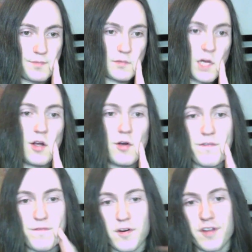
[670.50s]
Are you a
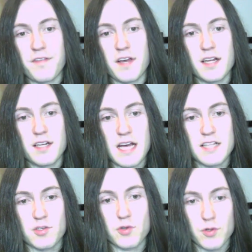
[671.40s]
furry fan? That's
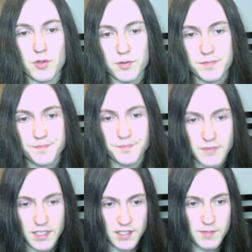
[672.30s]
cool.
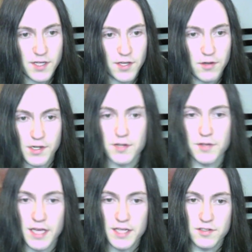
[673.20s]
It seems like you already knew the
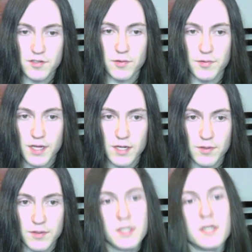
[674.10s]
answer to that one.
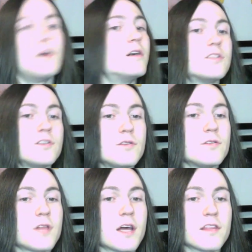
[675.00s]
Do you
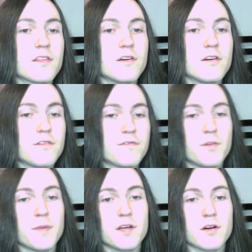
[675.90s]
like the
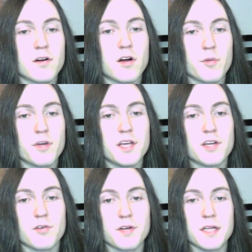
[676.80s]
filmmaker Harmony
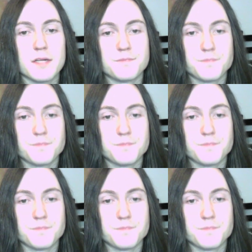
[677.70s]
Korine?